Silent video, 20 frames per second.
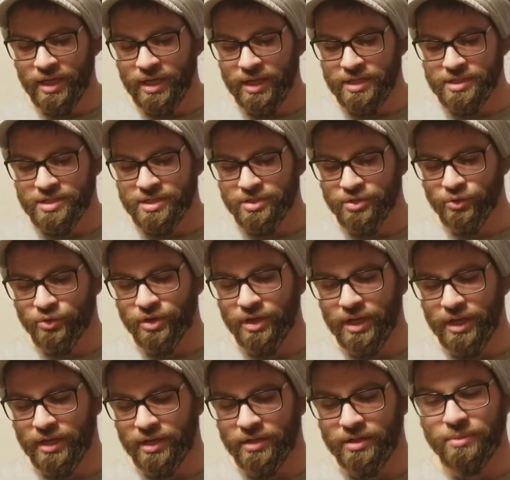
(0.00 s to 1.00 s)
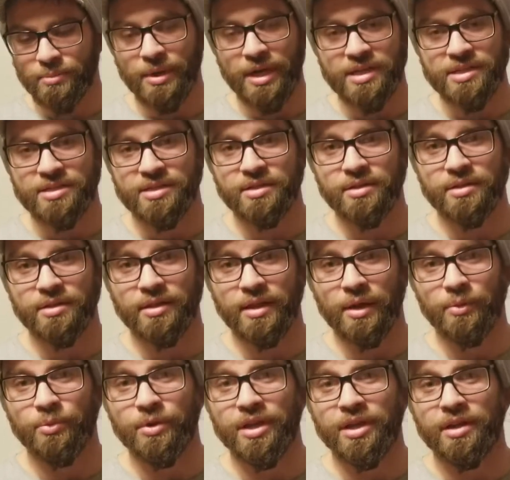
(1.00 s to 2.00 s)
and just creating the best
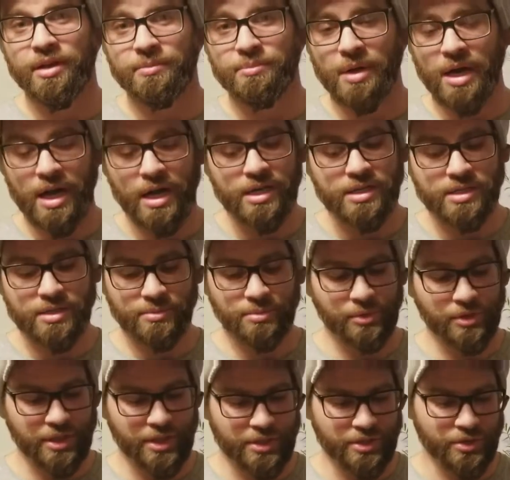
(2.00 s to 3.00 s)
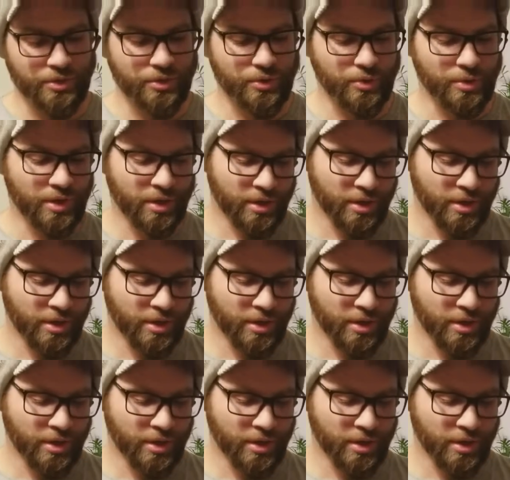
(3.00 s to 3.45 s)
that we can possibly do